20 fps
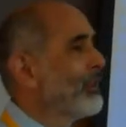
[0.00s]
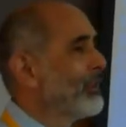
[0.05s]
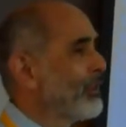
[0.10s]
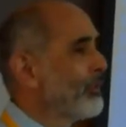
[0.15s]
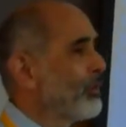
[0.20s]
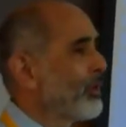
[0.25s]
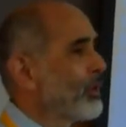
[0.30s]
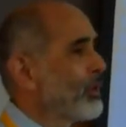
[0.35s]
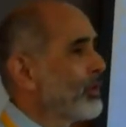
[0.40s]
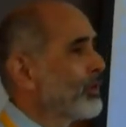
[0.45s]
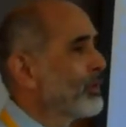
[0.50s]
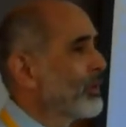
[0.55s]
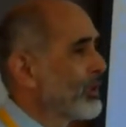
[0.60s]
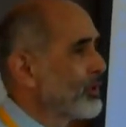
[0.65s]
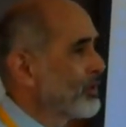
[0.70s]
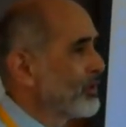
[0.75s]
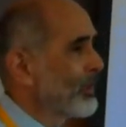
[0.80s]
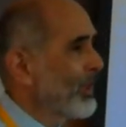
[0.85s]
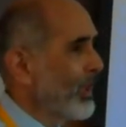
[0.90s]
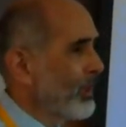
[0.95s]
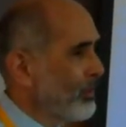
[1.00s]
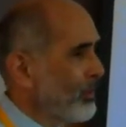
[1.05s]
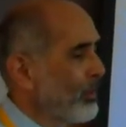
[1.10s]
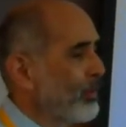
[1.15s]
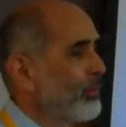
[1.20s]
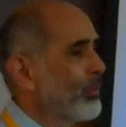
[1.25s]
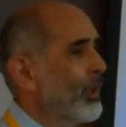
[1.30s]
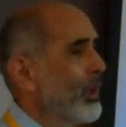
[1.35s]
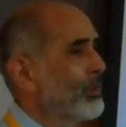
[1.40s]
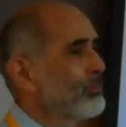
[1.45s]
the fourth condition had
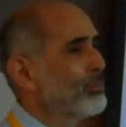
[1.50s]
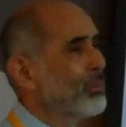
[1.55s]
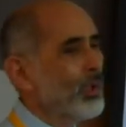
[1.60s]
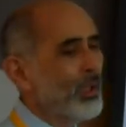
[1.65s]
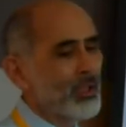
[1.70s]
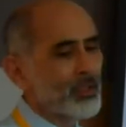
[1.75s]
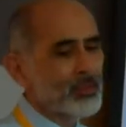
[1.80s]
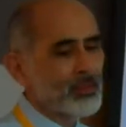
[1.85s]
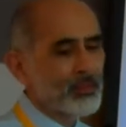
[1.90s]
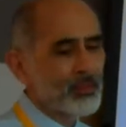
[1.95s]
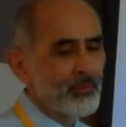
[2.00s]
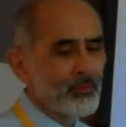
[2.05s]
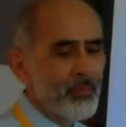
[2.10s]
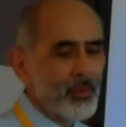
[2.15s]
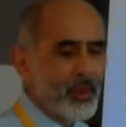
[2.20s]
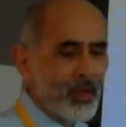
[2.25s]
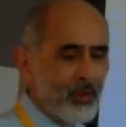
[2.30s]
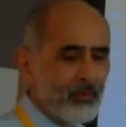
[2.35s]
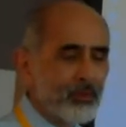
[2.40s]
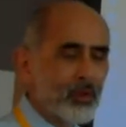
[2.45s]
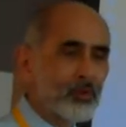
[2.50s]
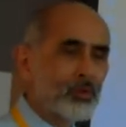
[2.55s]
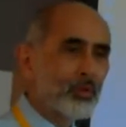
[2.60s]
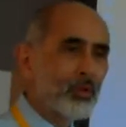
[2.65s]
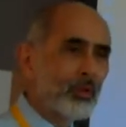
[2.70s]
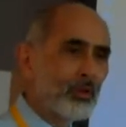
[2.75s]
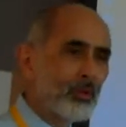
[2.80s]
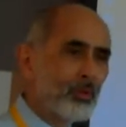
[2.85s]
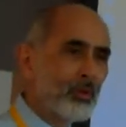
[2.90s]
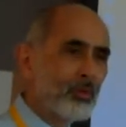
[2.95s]
all of that, plus a
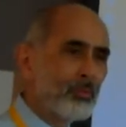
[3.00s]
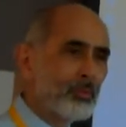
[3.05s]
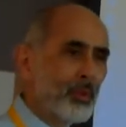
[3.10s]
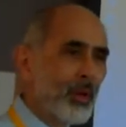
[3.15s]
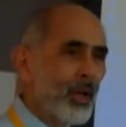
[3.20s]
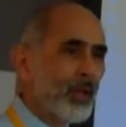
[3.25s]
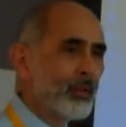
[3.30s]
virtual group,